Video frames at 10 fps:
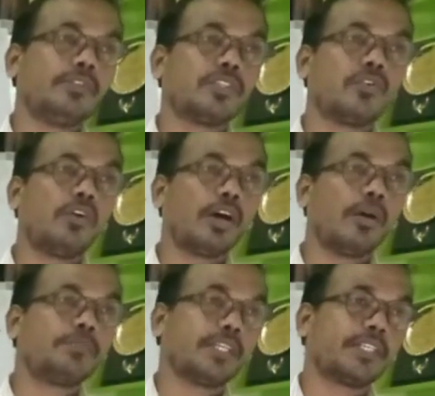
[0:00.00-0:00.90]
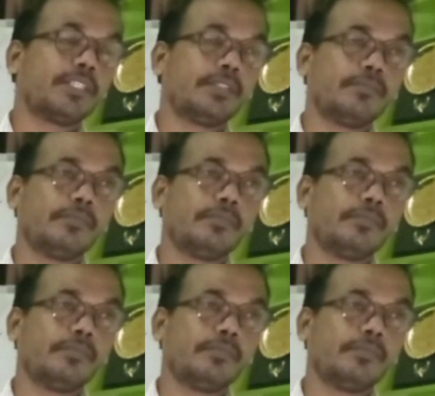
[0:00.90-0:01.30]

It's called object.